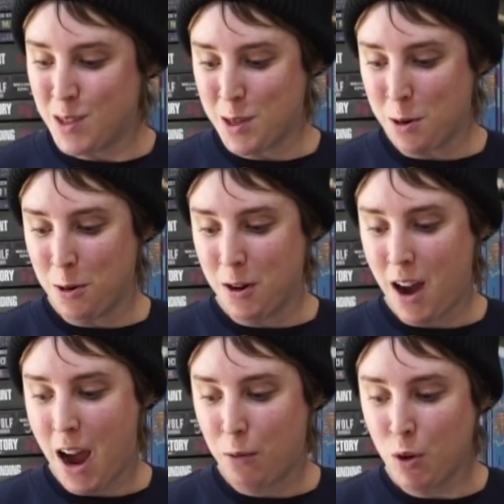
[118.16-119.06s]
So
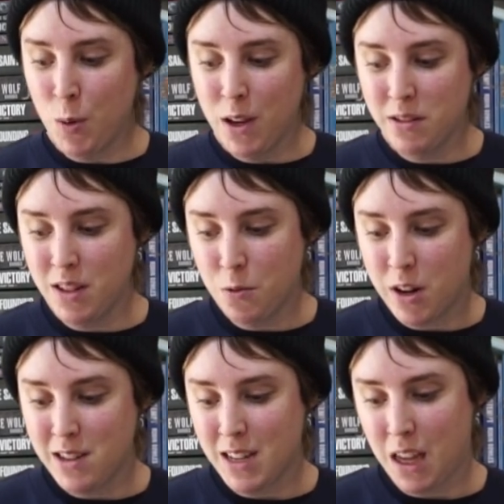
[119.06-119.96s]
I will be using
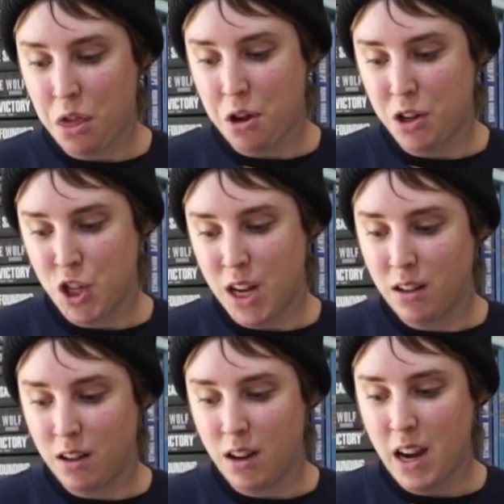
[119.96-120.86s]
words like third
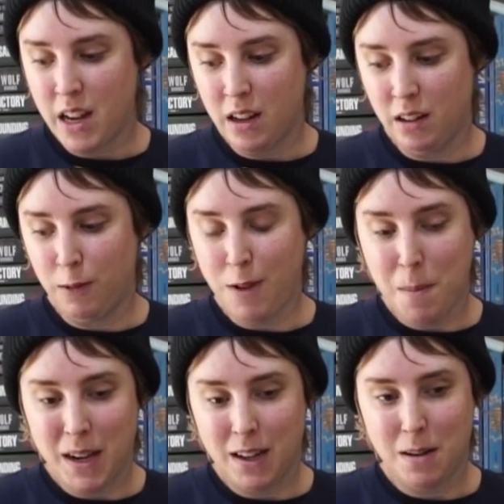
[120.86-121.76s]
gender and
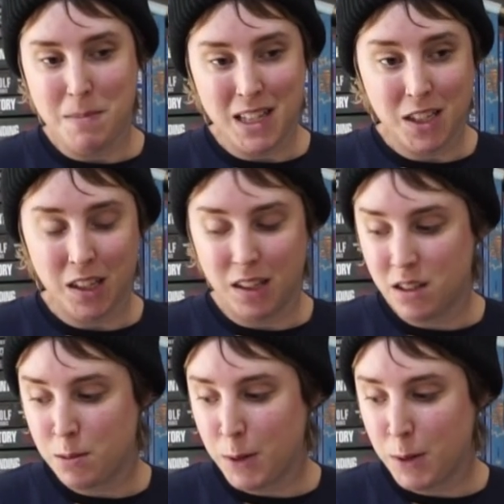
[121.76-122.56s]
feminine and masculine